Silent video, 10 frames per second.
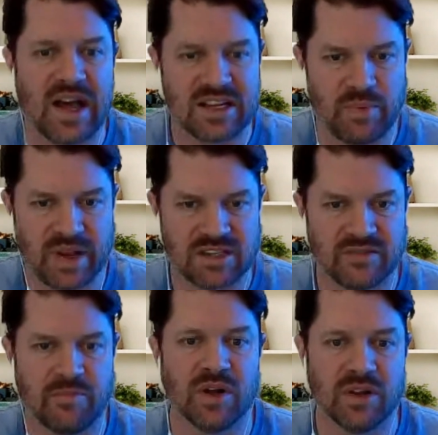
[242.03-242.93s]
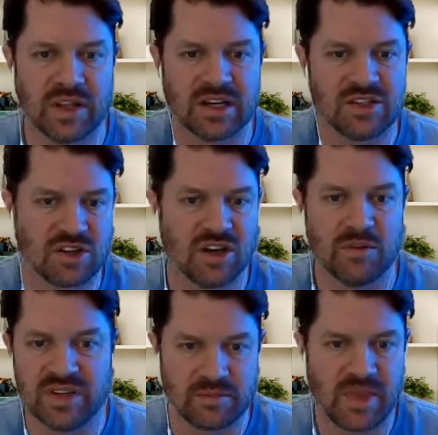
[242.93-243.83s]
aspects of the building, because there could
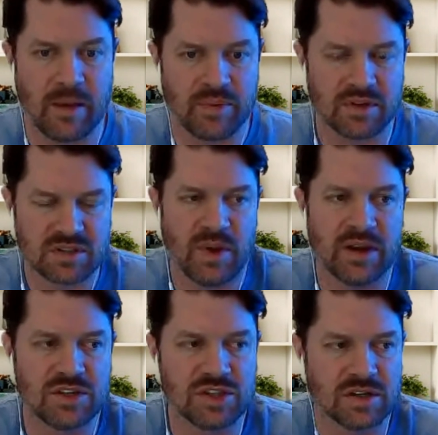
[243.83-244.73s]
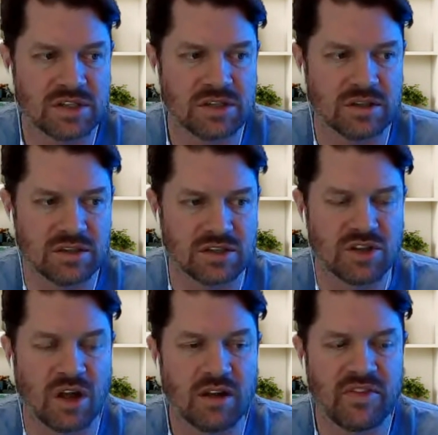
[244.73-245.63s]
be some capital expenditure to
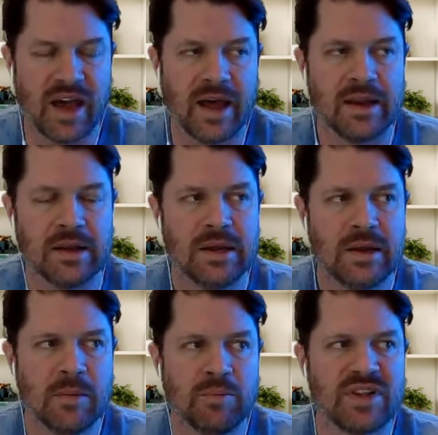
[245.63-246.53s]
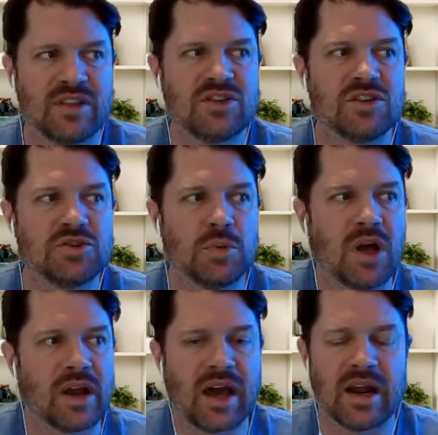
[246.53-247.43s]
solve that. But then there's also a
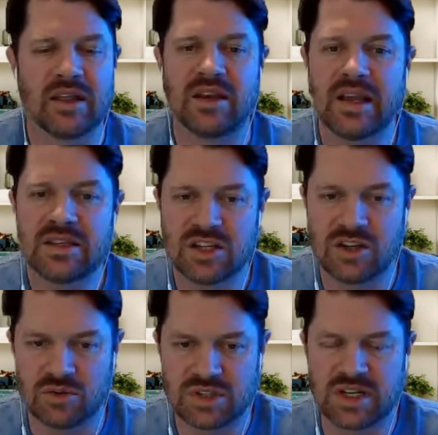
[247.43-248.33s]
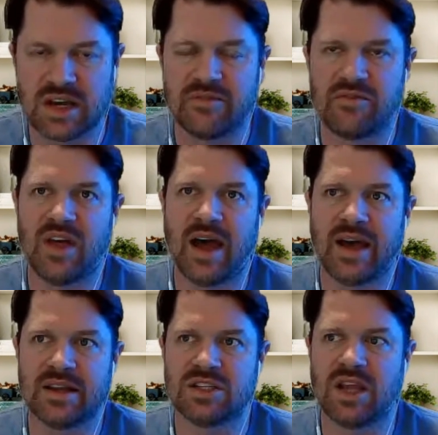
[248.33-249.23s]
lot of kind of the nice to know stuff
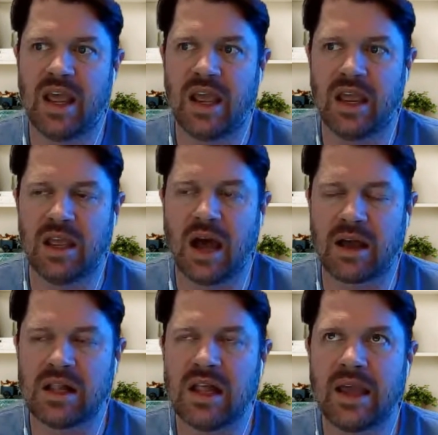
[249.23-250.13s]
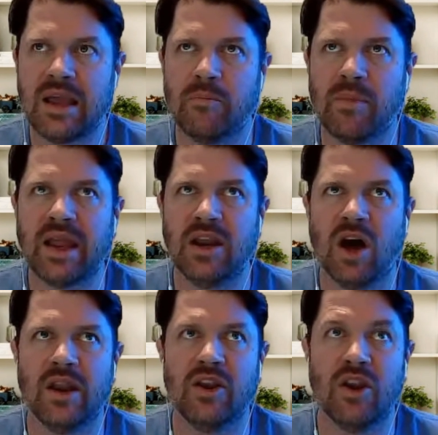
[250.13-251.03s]
that a client might
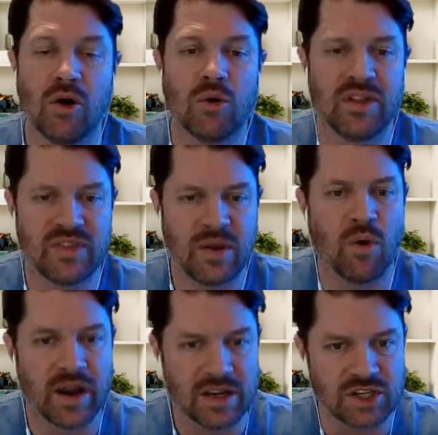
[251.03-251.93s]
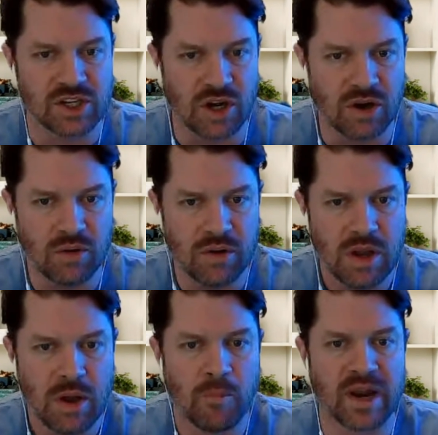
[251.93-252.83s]
not know that they wanted to know,
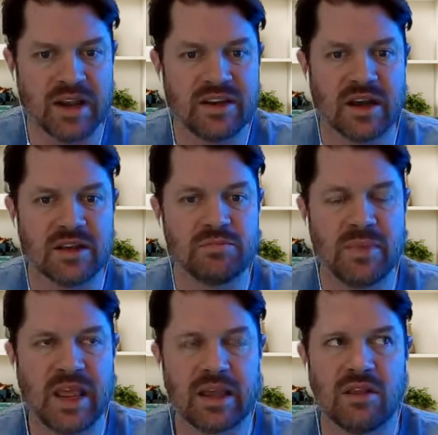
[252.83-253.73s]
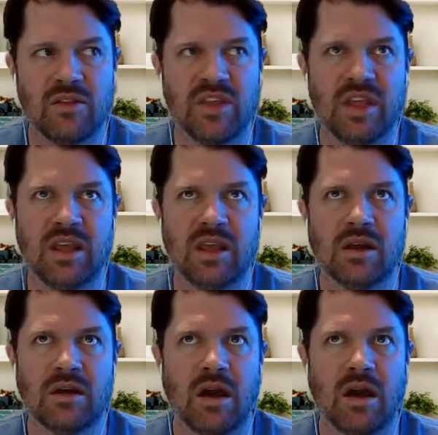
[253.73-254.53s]
but it does make the